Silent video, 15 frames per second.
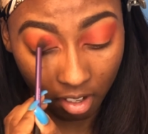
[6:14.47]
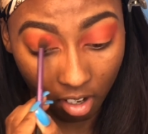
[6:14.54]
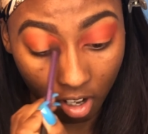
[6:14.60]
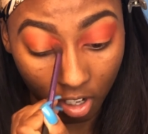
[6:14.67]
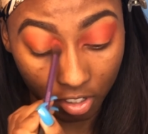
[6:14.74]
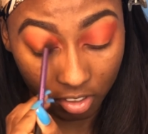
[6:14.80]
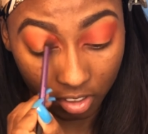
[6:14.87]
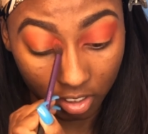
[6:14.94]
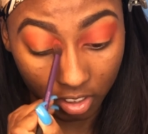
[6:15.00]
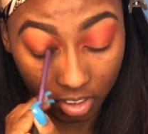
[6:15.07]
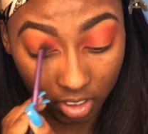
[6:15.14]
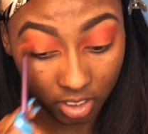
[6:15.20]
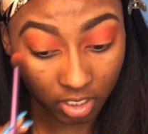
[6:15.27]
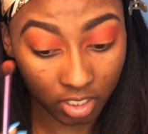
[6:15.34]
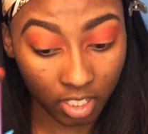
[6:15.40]
aren't
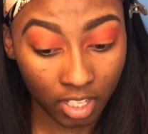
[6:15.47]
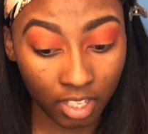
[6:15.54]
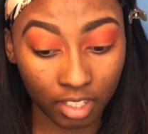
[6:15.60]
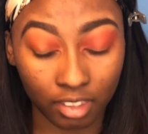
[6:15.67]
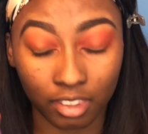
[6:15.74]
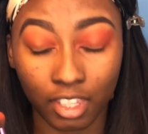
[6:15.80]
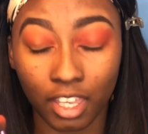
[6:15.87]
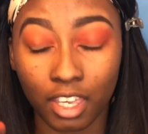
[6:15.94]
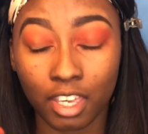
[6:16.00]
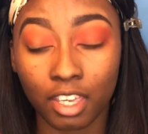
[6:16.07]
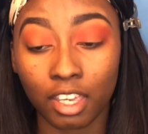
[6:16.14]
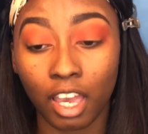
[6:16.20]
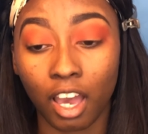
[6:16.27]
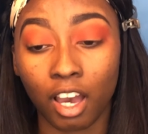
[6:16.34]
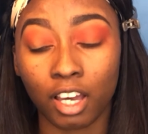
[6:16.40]
good
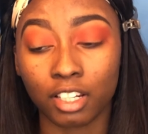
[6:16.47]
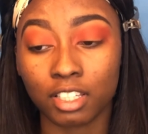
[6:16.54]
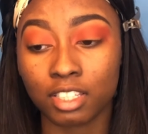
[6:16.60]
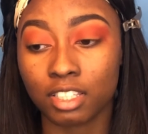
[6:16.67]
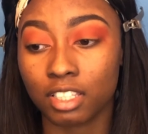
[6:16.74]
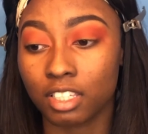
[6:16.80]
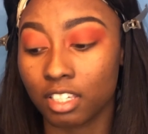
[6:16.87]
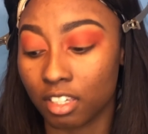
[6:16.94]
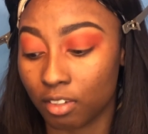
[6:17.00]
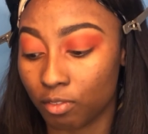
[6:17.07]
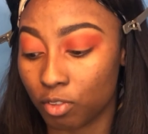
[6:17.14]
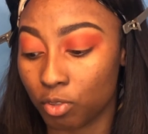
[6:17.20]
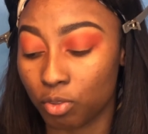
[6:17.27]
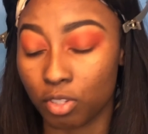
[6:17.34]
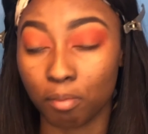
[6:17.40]
they honestly give you